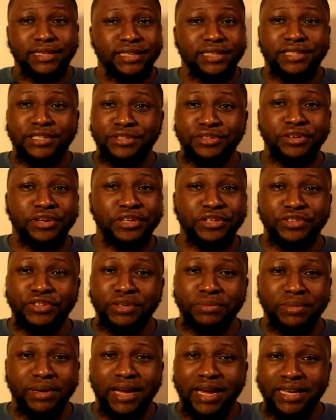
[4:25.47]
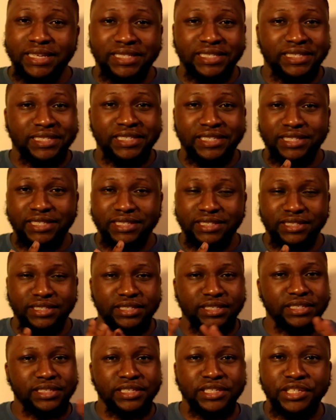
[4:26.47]
It's not a dream, guys. This
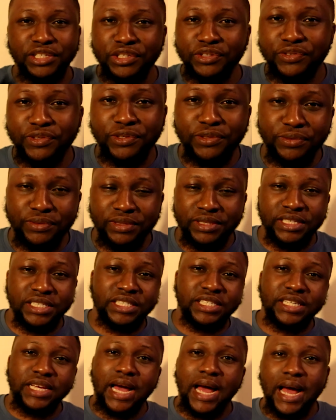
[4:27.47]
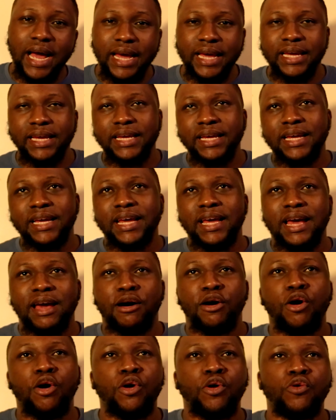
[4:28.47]
is real. DJI
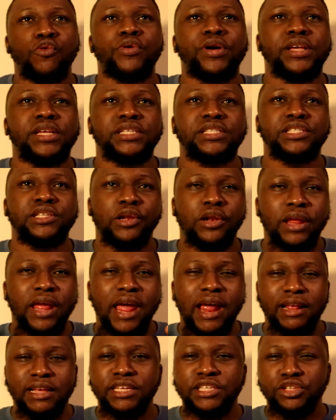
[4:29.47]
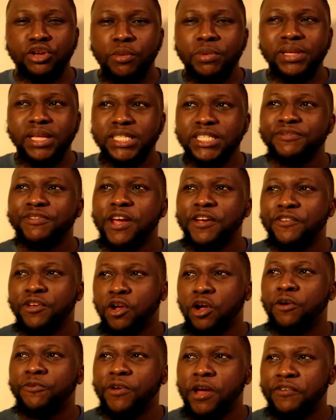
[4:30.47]
always, it's almost as if every
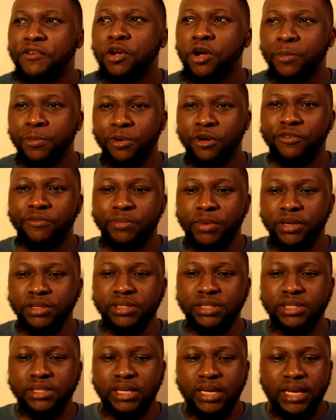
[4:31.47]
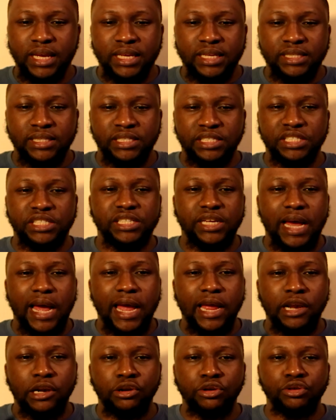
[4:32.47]
couple of months
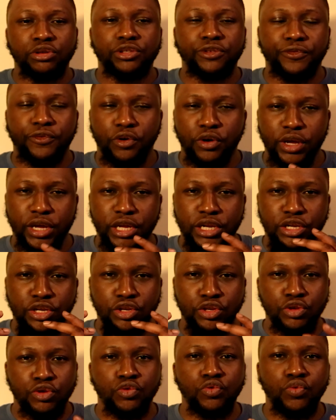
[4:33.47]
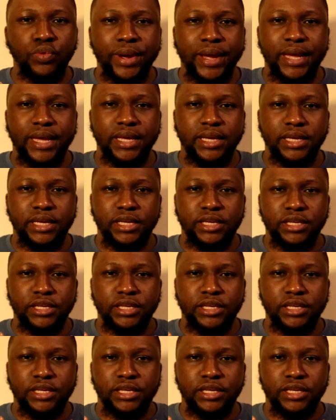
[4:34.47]
DJI looks for a new way